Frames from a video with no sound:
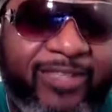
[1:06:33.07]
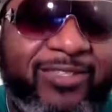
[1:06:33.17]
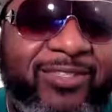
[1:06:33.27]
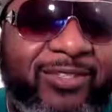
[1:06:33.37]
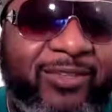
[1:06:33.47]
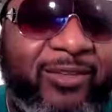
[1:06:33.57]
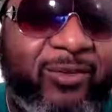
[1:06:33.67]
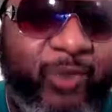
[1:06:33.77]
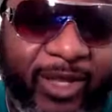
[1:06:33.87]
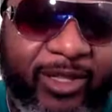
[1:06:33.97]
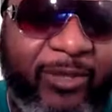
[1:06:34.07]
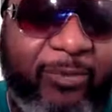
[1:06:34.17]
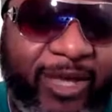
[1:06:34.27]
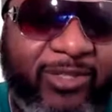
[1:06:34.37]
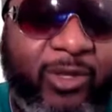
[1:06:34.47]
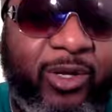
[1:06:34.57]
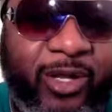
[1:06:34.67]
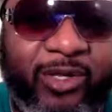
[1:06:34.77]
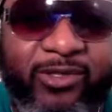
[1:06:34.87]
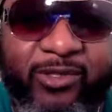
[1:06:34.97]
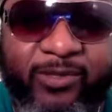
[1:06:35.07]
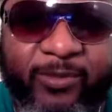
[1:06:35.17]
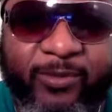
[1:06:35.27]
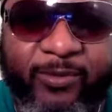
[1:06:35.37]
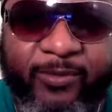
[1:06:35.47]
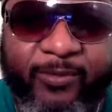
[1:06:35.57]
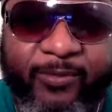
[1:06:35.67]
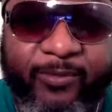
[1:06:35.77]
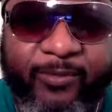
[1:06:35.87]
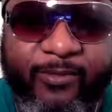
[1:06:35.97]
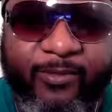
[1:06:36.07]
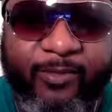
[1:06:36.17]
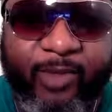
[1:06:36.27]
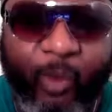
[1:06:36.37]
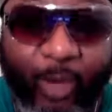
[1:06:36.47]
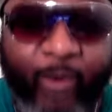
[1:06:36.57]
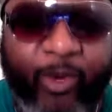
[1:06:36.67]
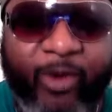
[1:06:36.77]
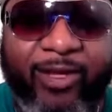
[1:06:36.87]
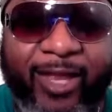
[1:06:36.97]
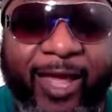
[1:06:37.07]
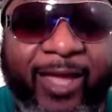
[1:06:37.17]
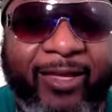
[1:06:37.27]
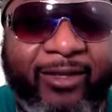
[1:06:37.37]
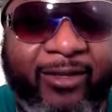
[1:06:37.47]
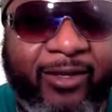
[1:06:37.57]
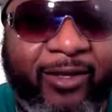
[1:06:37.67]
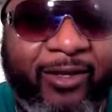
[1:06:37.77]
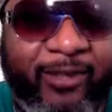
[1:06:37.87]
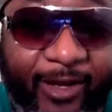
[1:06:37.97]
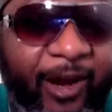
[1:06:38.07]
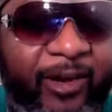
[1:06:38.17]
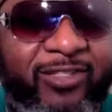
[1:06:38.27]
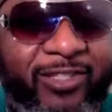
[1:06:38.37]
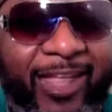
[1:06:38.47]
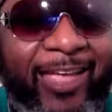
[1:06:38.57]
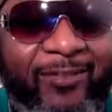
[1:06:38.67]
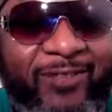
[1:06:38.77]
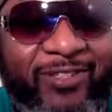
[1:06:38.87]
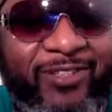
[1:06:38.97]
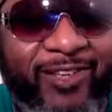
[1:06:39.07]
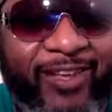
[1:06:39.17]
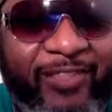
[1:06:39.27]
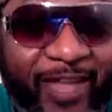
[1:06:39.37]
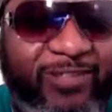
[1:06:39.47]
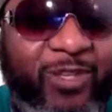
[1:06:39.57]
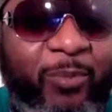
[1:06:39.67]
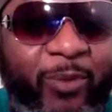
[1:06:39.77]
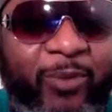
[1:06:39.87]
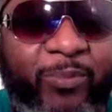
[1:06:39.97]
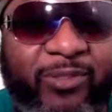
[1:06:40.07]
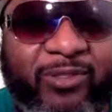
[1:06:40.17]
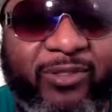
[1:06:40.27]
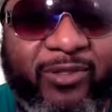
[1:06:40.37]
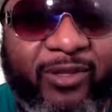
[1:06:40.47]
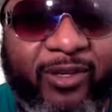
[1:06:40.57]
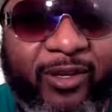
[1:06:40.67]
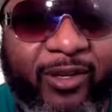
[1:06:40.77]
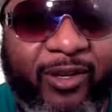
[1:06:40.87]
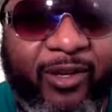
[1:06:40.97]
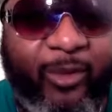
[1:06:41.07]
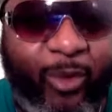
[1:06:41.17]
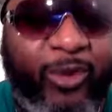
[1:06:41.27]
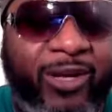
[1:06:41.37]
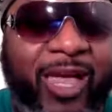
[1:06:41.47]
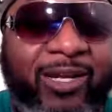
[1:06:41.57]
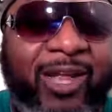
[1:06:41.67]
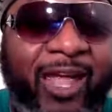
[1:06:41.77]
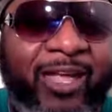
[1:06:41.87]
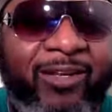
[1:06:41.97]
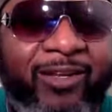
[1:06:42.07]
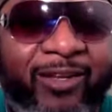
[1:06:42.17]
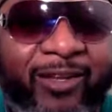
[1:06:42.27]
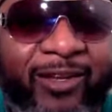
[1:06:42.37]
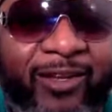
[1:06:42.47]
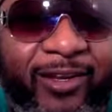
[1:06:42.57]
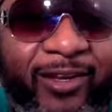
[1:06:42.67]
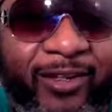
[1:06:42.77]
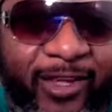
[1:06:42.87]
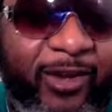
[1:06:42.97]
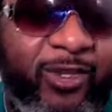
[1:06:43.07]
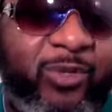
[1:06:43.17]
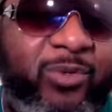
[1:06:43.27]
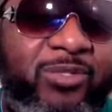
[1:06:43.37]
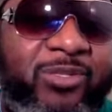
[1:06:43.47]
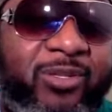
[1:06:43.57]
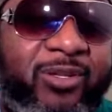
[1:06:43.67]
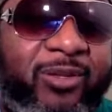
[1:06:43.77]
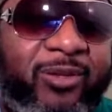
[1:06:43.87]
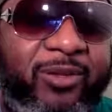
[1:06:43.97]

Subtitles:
is really based on us. When we're in line, they're our slaves. That's their purpose. When we're not aligned, they're used,